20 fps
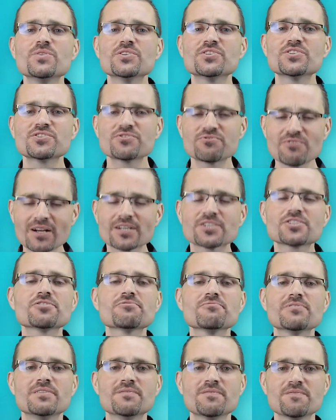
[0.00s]
the
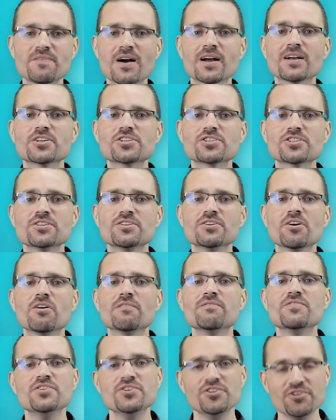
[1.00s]
structure and function
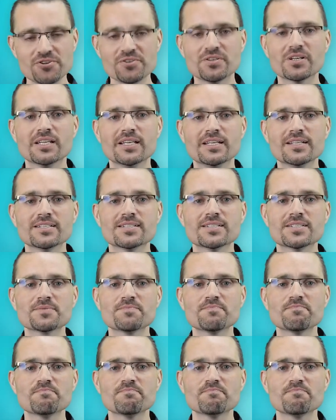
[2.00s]
of the nucleus.
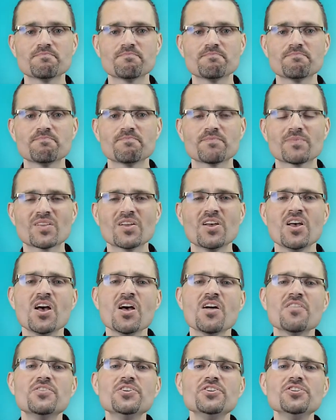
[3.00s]

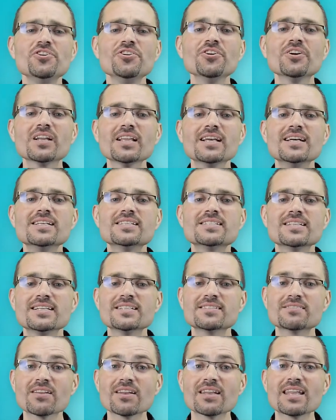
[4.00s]
The nucleus
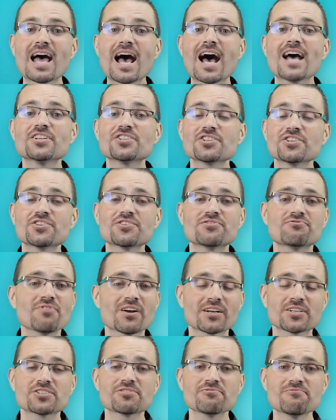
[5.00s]
is the largest
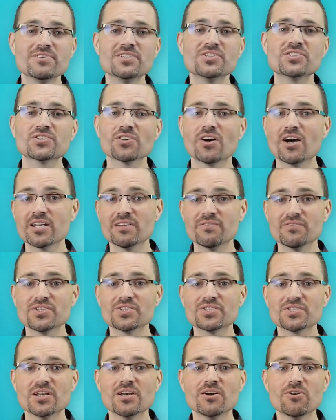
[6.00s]
structure inside of a
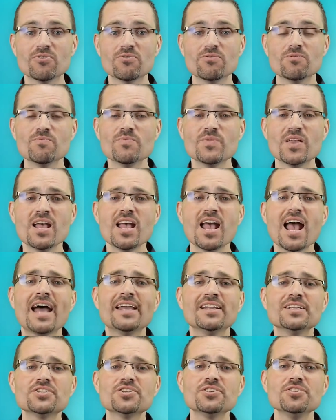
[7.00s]
cell,
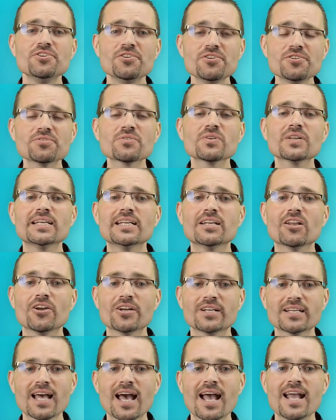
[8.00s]
and it's usually
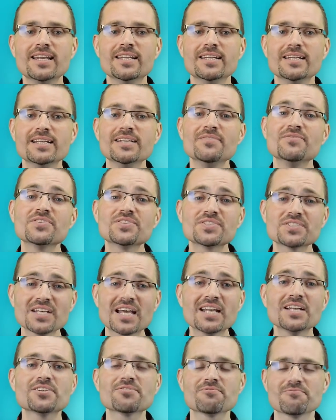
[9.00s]
located in the
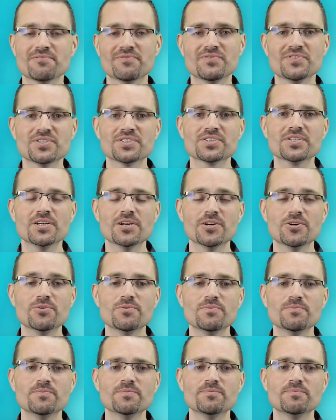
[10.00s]
centre of the
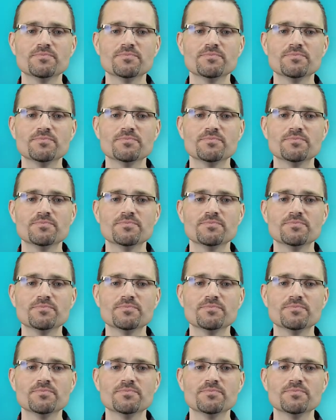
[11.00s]
cell.